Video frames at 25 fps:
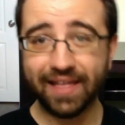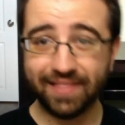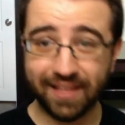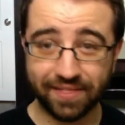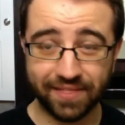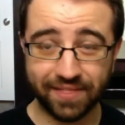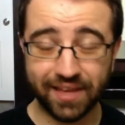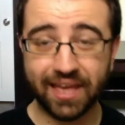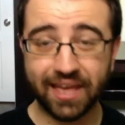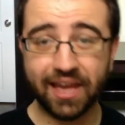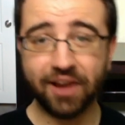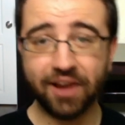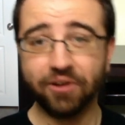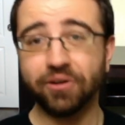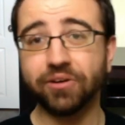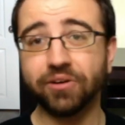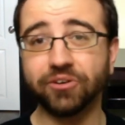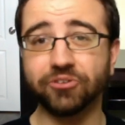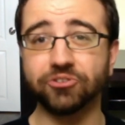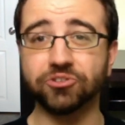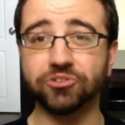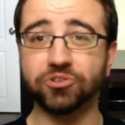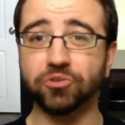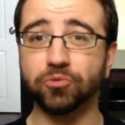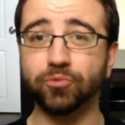that the
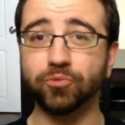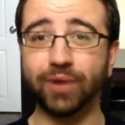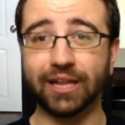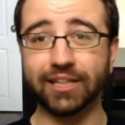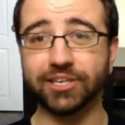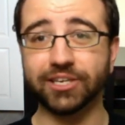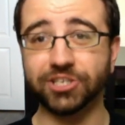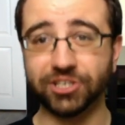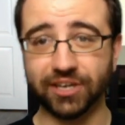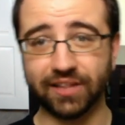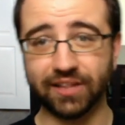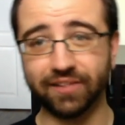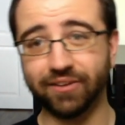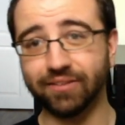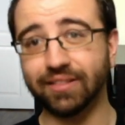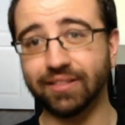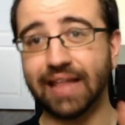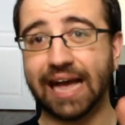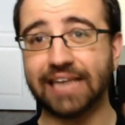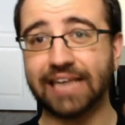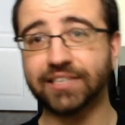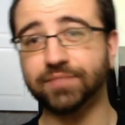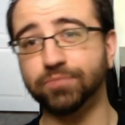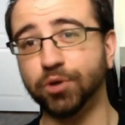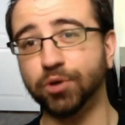characters are relishing their
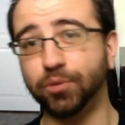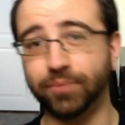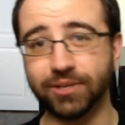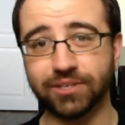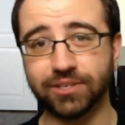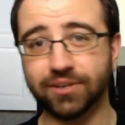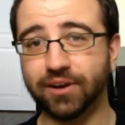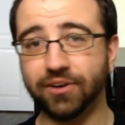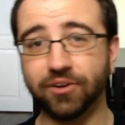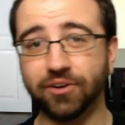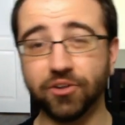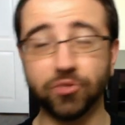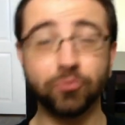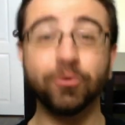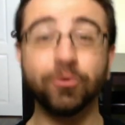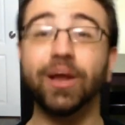last moments on Earth.